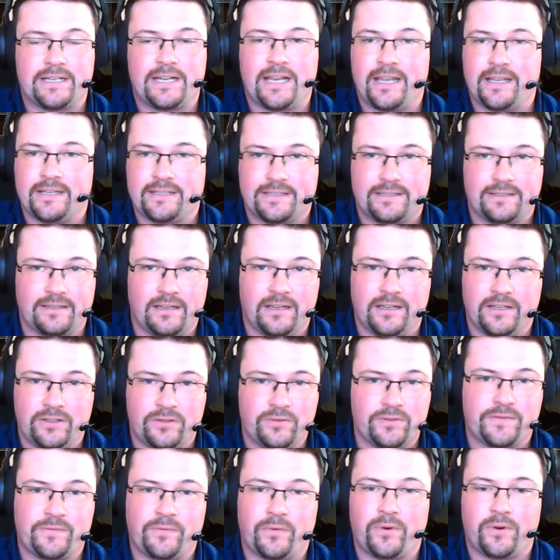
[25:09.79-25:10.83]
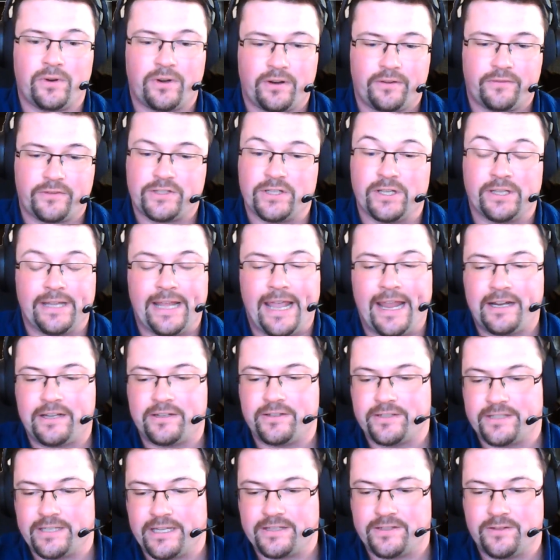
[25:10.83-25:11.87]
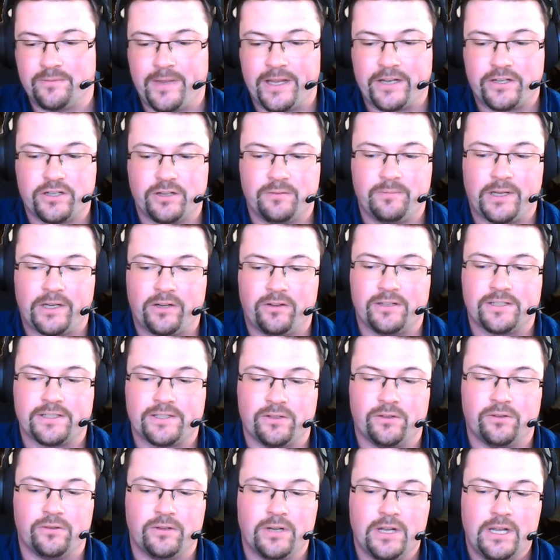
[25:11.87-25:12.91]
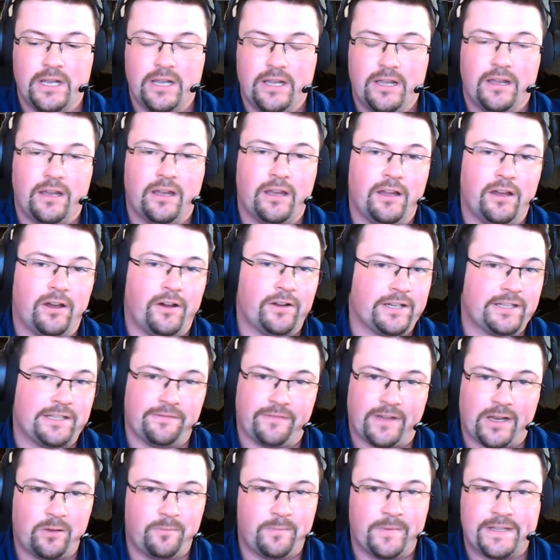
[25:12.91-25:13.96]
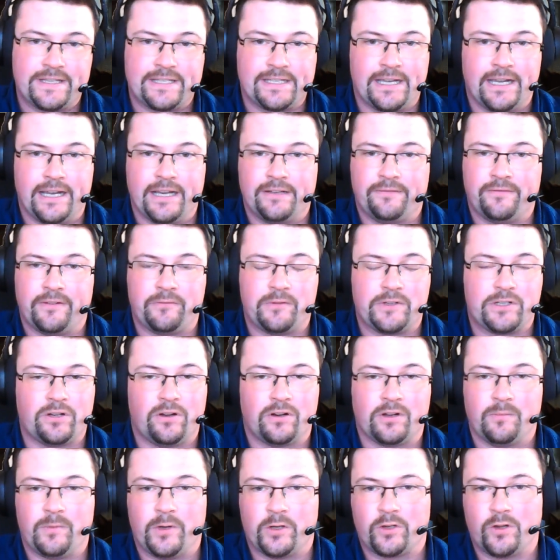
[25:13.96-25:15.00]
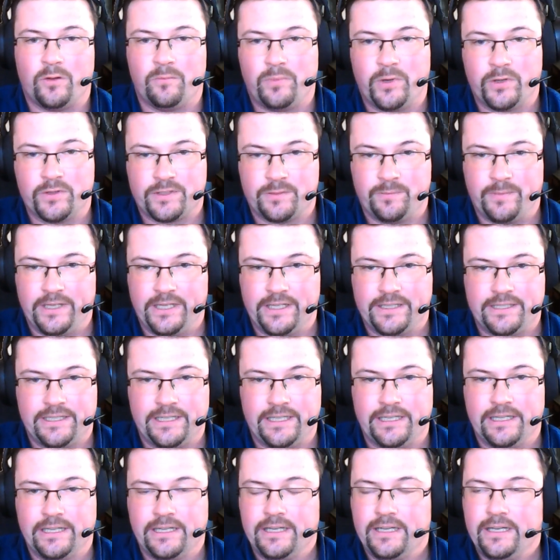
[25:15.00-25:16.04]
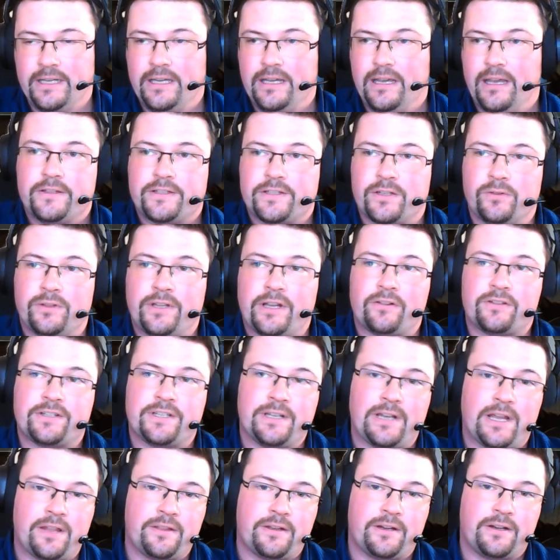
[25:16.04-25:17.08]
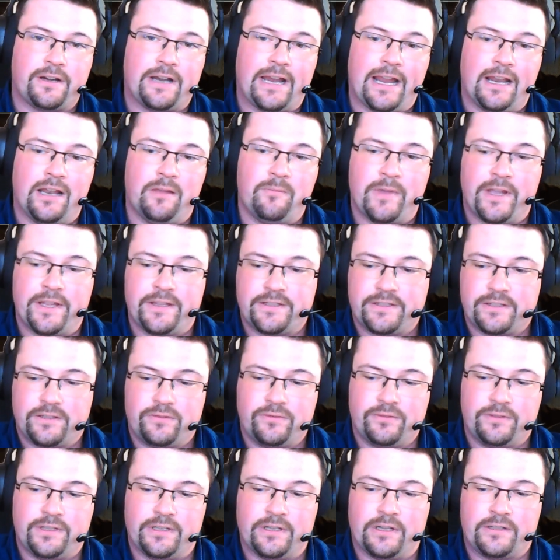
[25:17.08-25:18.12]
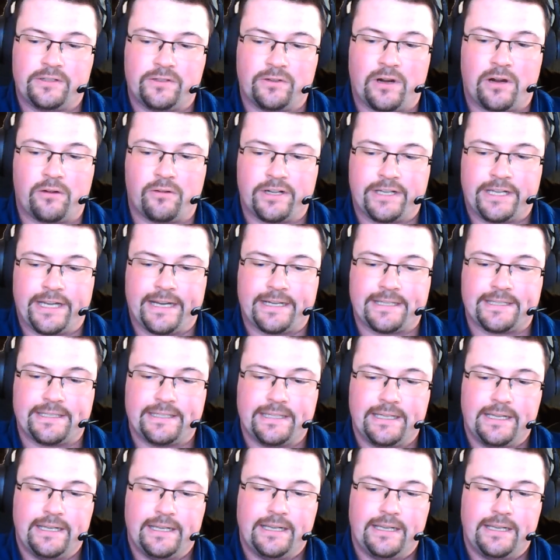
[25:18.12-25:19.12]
It has a use for certain actors, as you mentioned, but also on the development side when we talk about composability. So there is another element to our DEX.